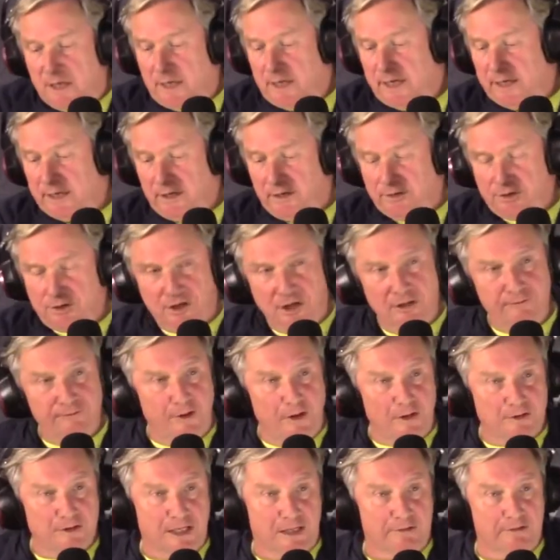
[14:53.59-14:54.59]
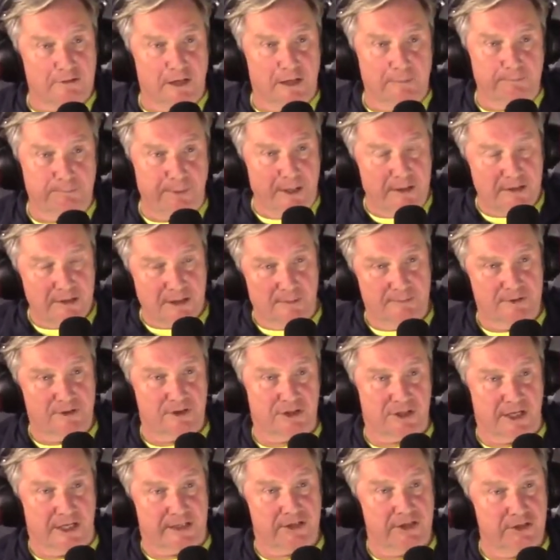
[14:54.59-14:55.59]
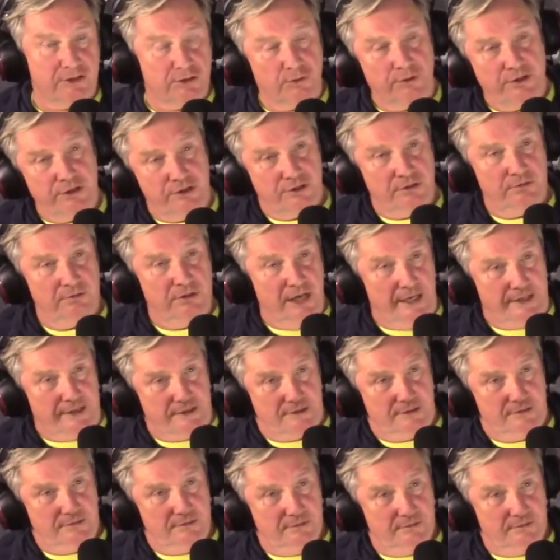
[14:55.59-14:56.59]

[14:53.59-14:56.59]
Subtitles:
it goes so far down the line, by the time it's detected, it's already too late.